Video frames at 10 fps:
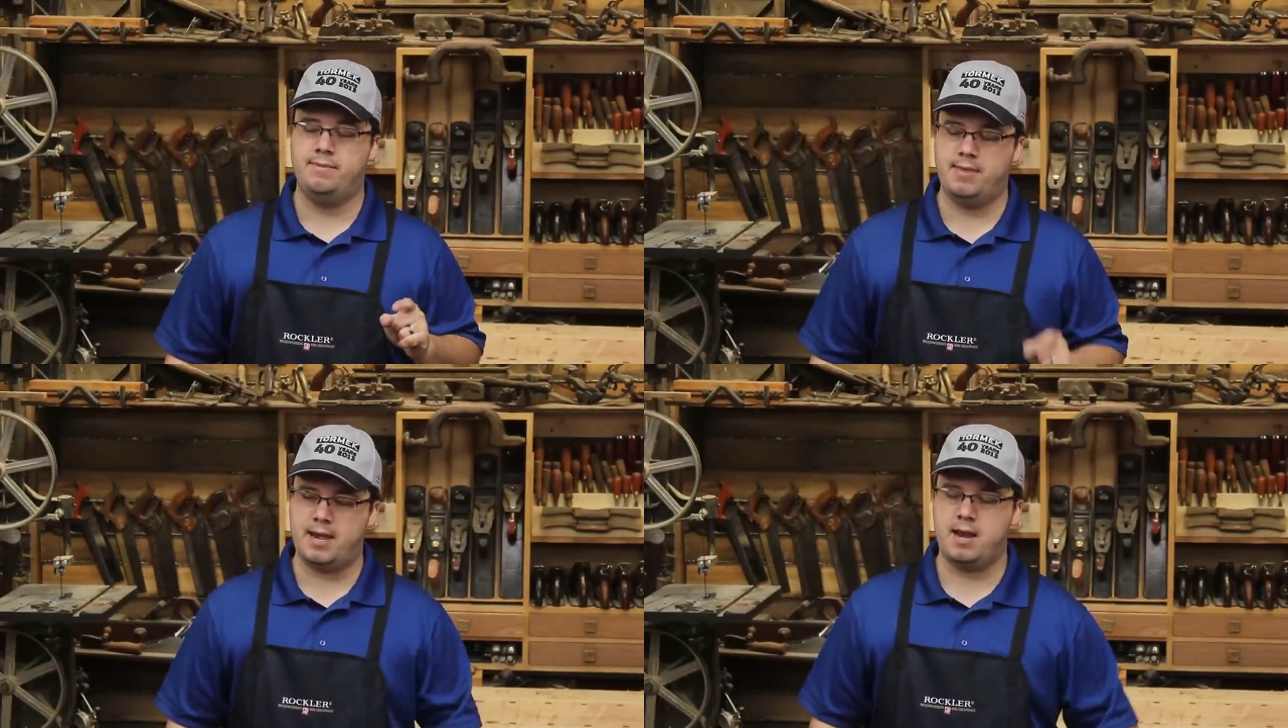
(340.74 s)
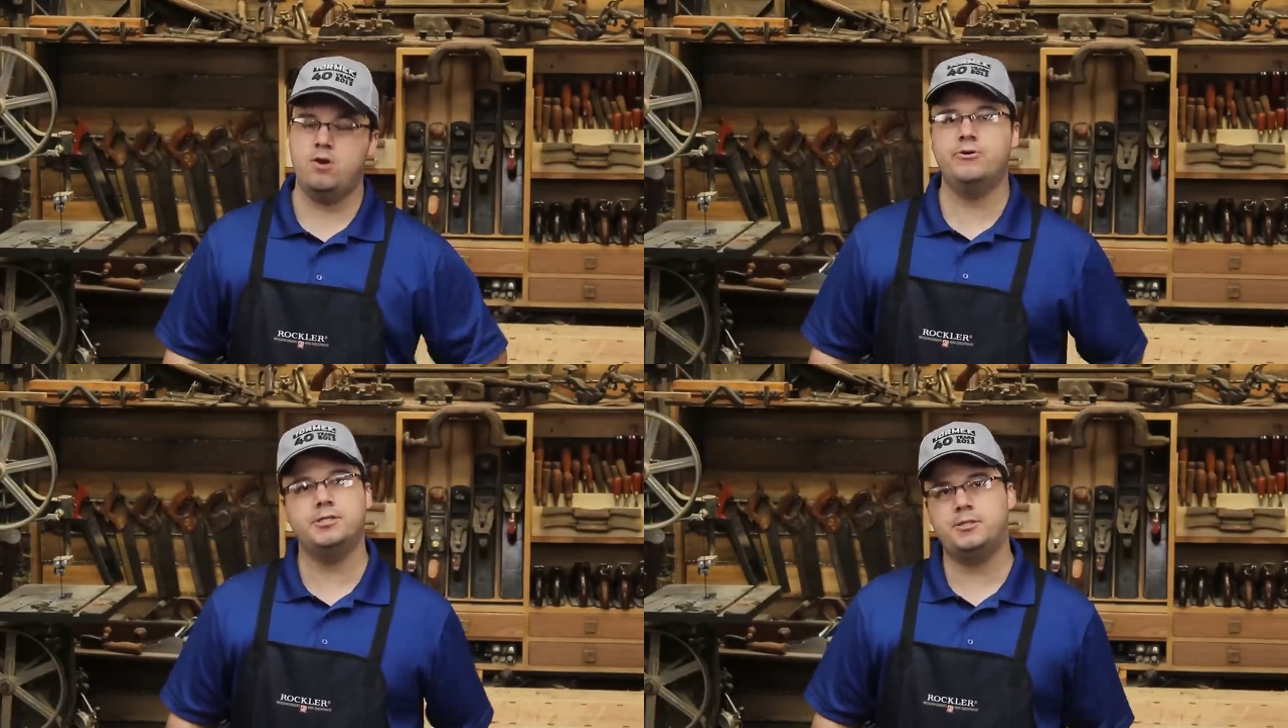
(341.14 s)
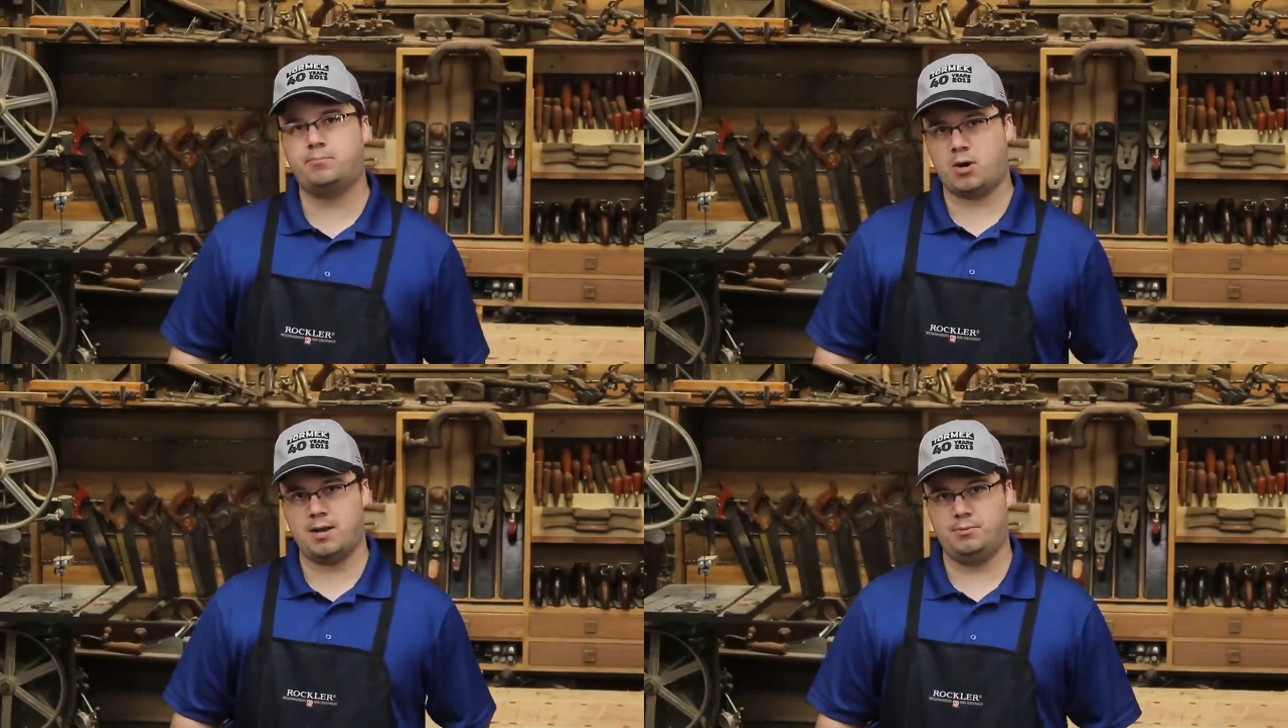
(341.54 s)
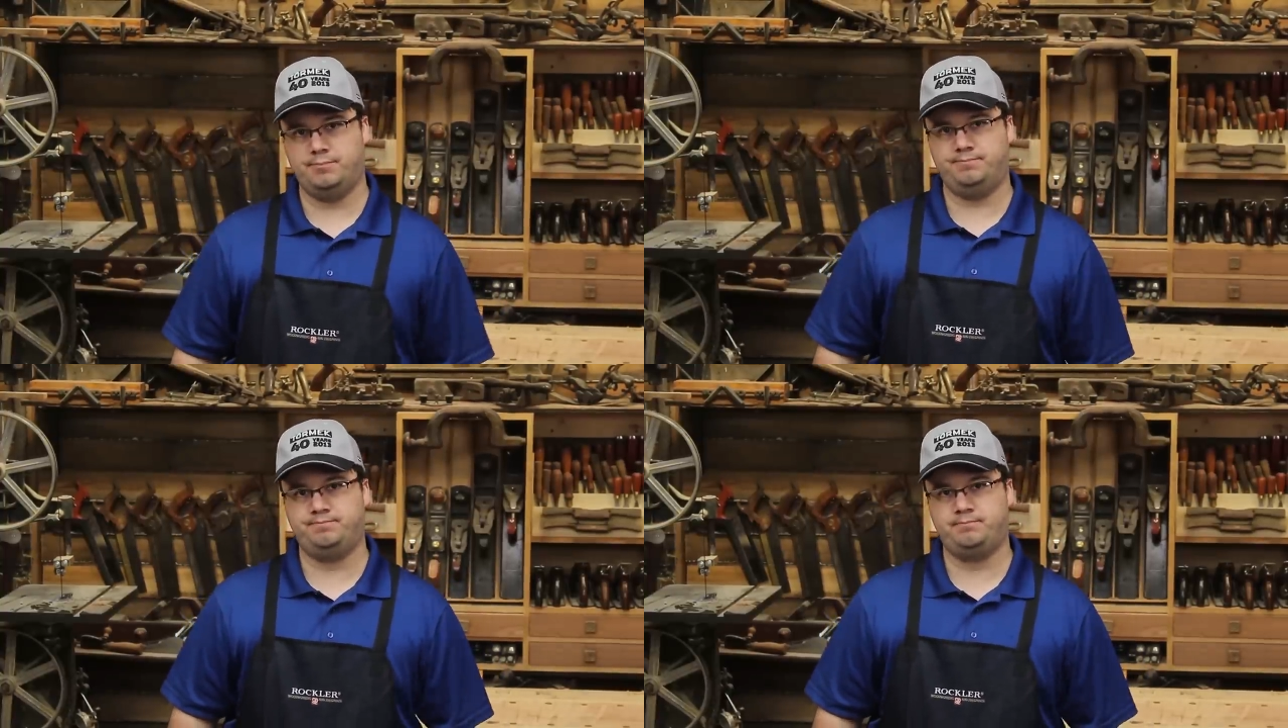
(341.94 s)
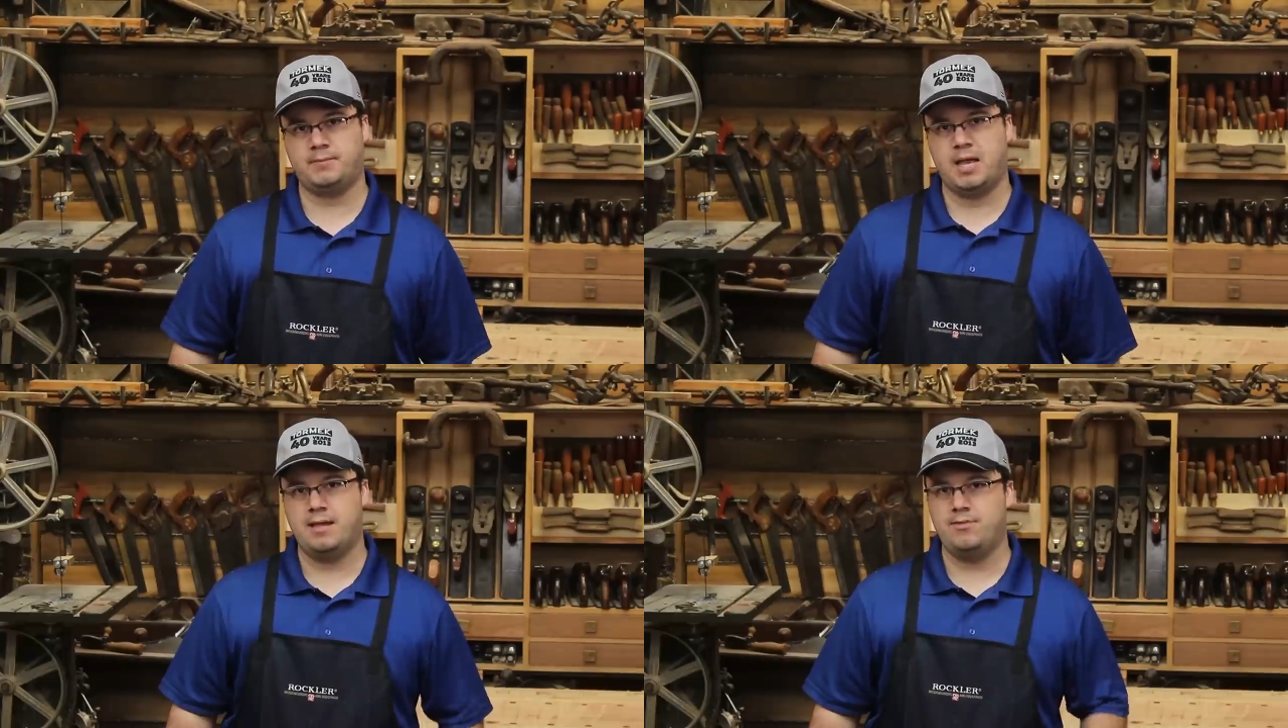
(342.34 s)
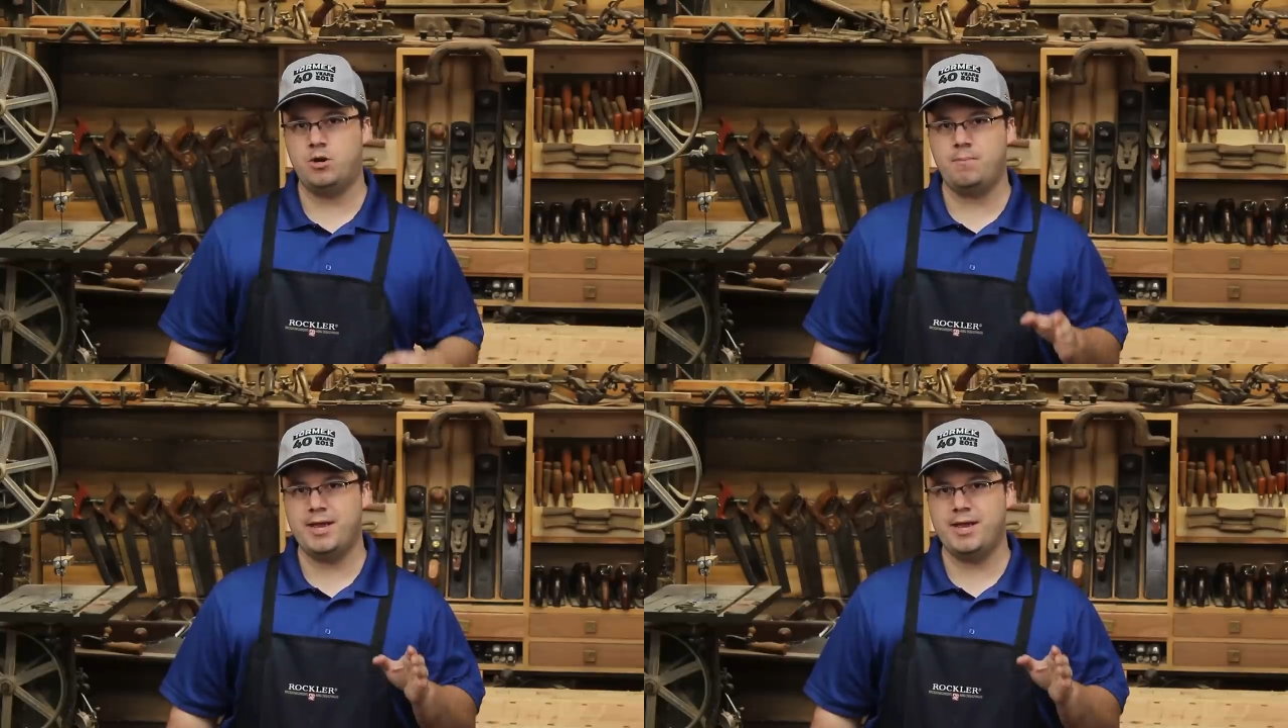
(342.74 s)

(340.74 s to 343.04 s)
Then I noticed a problem. They don't